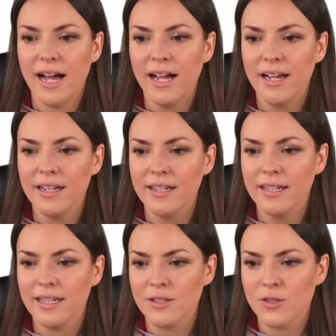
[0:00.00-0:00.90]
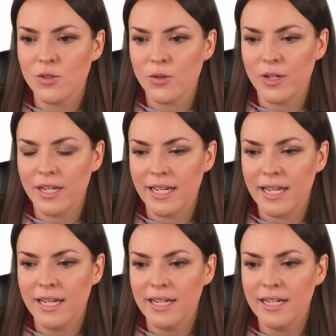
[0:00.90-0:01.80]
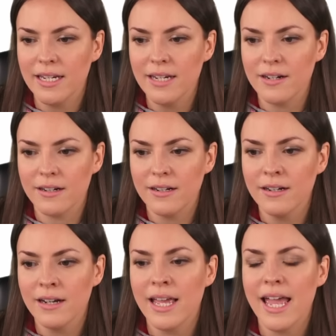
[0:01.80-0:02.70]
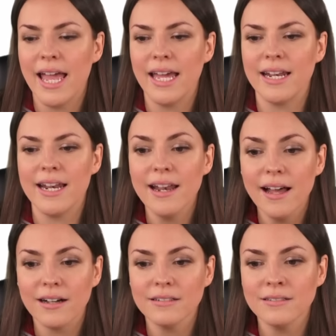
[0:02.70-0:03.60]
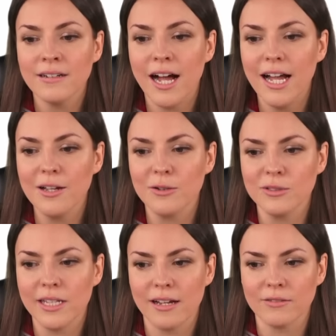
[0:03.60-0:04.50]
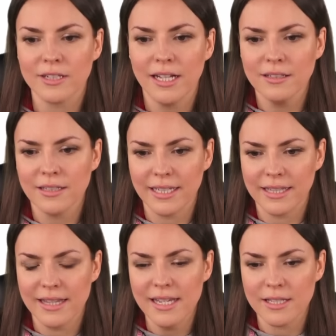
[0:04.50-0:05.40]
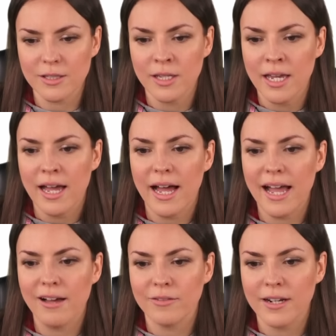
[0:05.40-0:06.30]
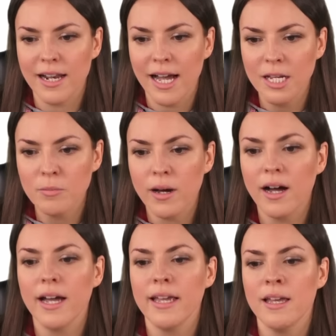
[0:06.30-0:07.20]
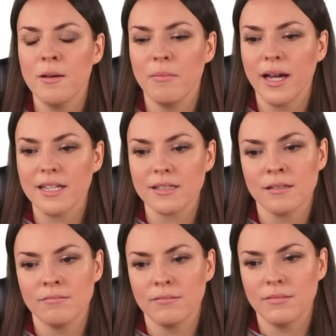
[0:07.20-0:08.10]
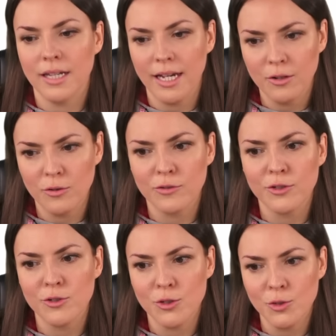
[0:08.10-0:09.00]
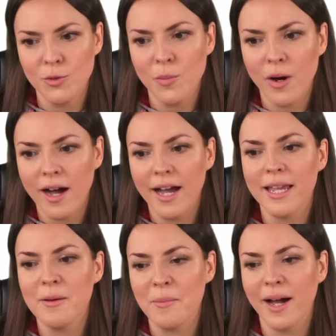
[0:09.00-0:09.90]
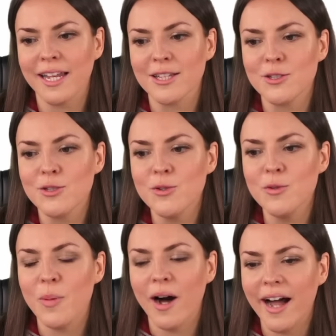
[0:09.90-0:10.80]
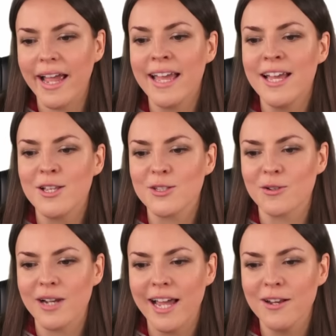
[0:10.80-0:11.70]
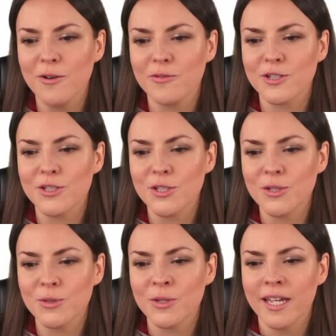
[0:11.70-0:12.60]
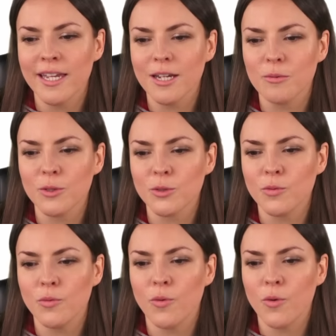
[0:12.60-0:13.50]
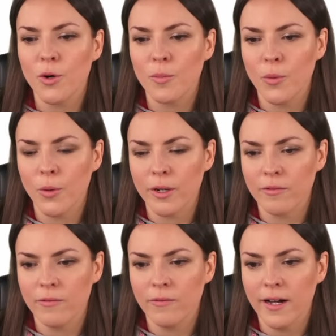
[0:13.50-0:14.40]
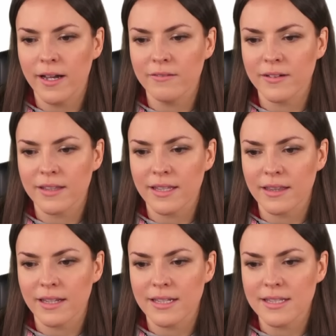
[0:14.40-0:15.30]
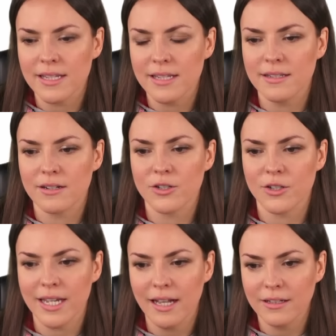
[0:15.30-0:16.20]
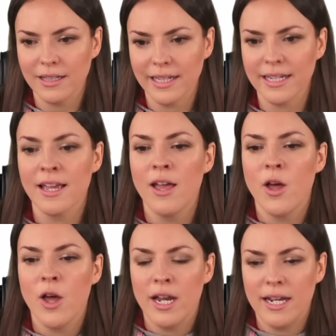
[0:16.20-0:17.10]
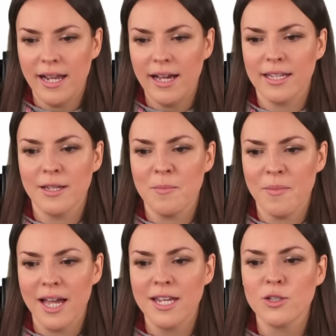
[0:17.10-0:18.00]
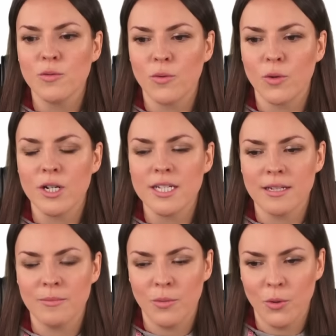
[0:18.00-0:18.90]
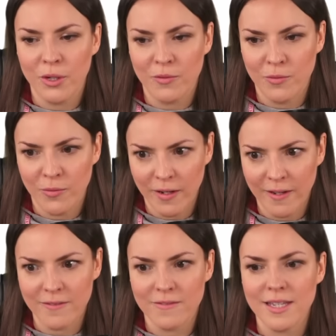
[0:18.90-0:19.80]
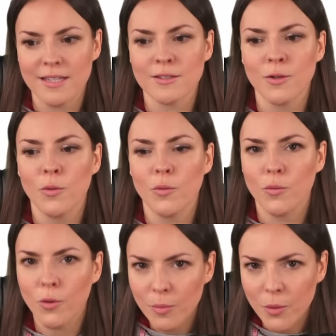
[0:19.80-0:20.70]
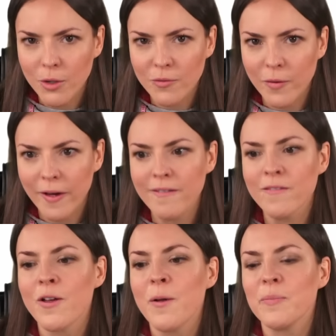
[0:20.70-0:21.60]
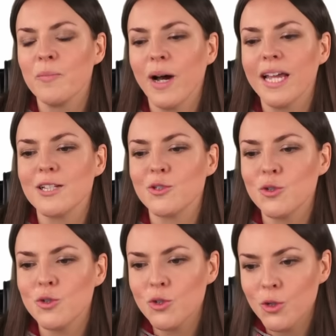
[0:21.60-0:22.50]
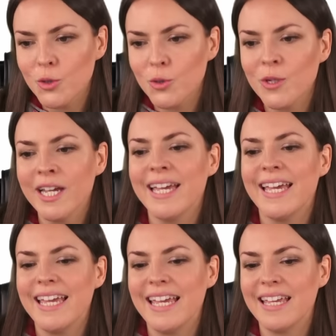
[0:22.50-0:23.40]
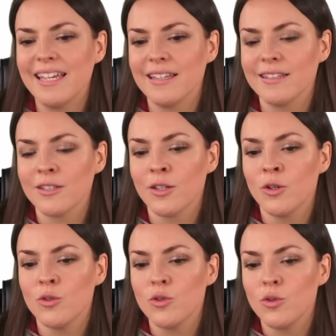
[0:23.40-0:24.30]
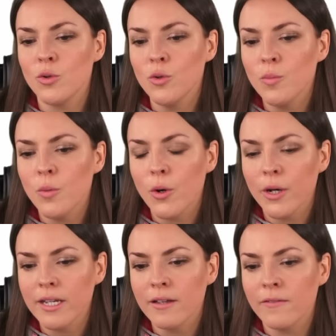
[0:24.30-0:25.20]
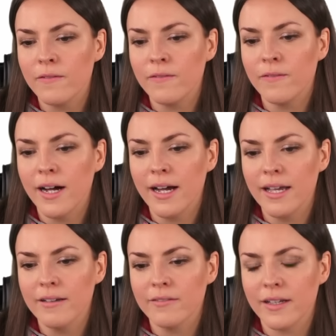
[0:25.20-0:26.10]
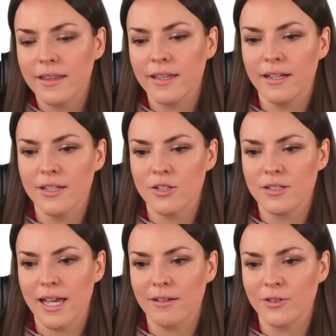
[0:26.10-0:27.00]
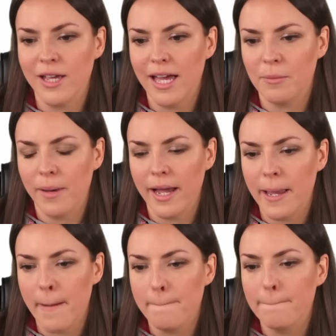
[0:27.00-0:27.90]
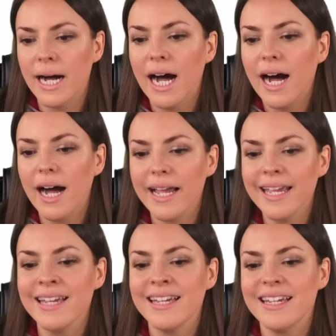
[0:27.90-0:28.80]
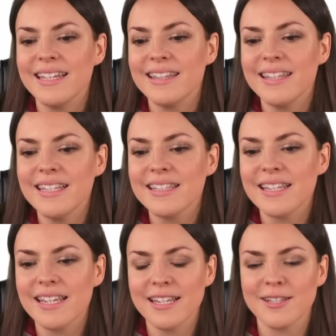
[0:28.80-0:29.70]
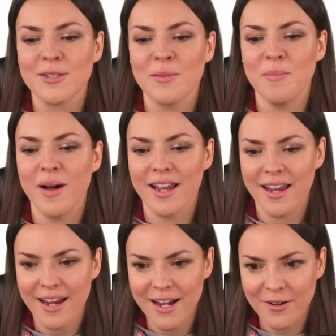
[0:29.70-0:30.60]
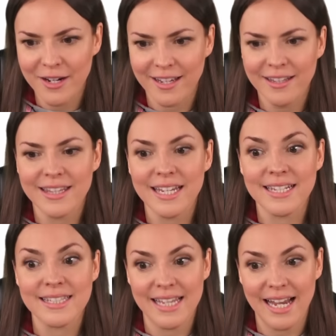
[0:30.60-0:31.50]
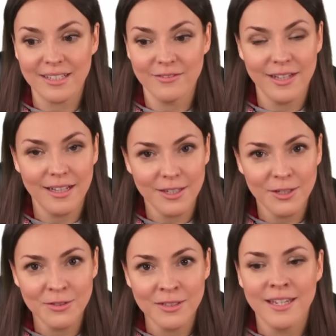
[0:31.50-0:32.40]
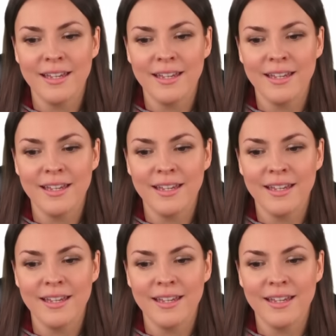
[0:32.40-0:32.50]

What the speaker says: I insert it here, and now I only have to calculate this. I have 9 pi minus 9 over 2 pi minus 2 pi. So 9 over 2 equals 4.5. I think then it's easier to calculate. 9 minus 4.5 is 4.5. Minus 2 is 2.5. And then I just have to add my pi. This is my area, the exact value.